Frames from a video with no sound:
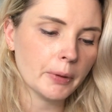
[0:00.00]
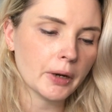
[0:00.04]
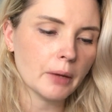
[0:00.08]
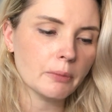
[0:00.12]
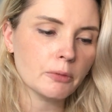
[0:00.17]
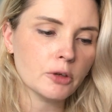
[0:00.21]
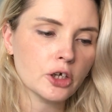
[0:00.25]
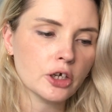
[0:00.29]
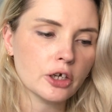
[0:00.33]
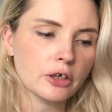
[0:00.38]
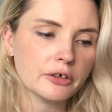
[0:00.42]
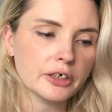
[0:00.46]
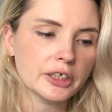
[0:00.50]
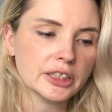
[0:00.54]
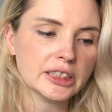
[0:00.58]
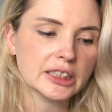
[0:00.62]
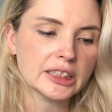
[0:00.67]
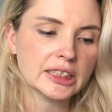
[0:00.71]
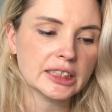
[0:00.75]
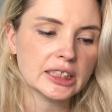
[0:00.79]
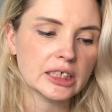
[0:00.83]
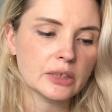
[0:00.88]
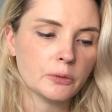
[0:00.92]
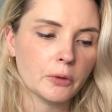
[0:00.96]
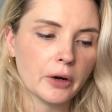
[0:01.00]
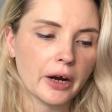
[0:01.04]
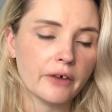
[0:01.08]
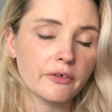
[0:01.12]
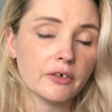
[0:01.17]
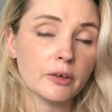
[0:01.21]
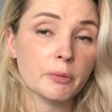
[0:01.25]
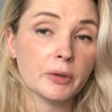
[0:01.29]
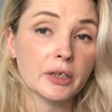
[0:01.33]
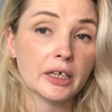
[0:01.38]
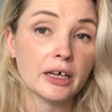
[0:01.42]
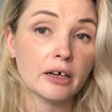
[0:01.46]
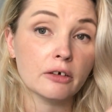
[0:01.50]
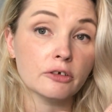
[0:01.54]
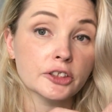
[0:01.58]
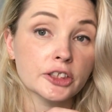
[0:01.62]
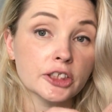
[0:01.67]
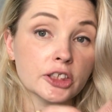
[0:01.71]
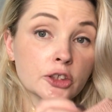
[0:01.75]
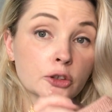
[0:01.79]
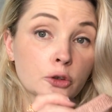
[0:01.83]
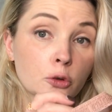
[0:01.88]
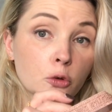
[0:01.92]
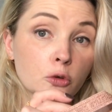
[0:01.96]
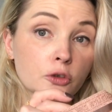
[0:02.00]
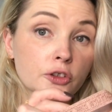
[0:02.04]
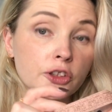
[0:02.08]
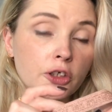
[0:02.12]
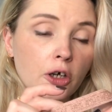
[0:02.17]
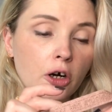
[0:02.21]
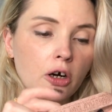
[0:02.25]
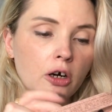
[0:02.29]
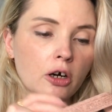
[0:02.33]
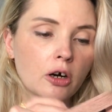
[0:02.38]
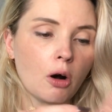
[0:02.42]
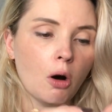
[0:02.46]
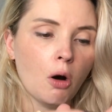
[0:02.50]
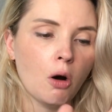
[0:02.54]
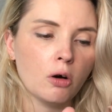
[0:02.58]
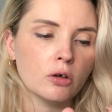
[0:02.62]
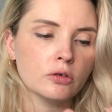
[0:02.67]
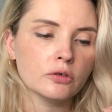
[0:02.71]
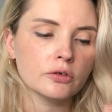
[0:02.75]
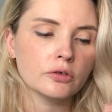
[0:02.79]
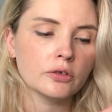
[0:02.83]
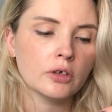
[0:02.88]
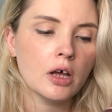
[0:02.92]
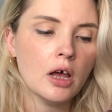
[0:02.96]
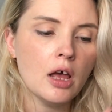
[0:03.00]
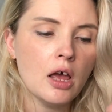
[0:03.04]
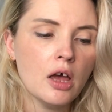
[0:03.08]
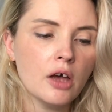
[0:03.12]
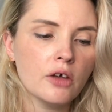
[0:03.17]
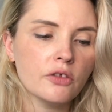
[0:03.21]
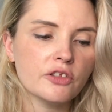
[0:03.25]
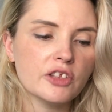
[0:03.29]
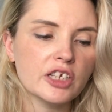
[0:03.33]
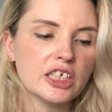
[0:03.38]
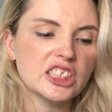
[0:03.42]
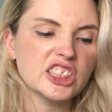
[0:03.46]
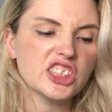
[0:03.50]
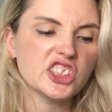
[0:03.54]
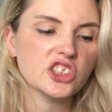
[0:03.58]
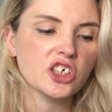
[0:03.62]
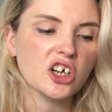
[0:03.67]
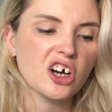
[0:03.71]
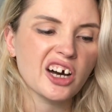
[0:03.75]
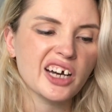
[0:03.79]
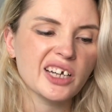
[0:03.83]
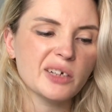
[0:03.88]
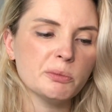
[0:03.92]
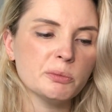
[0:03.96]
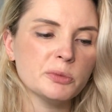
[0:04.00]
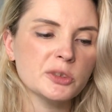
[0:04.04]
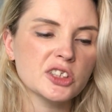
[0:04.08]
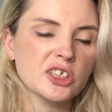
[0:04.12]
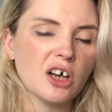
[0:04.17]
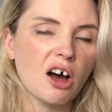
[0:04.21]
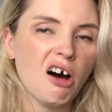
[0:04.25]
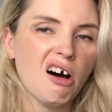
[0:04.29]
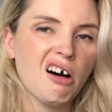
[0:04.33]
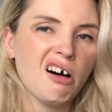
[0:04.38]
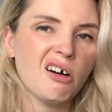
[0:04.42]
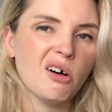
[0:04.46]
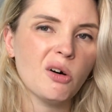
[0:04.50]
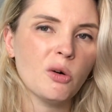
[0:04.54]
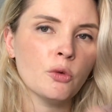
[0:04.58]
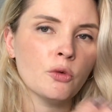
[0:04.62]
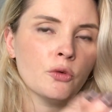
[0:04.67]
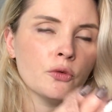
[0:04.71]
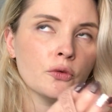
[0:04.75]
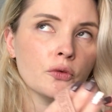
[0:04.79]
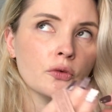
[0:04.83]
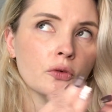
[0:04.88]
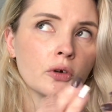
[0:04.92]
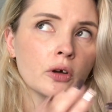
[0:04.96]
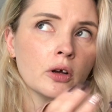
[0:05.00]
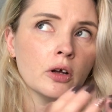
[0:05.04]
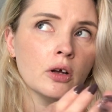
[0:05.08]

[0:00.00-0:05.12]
I'm curious to see what everybody else's thoughts are on these types of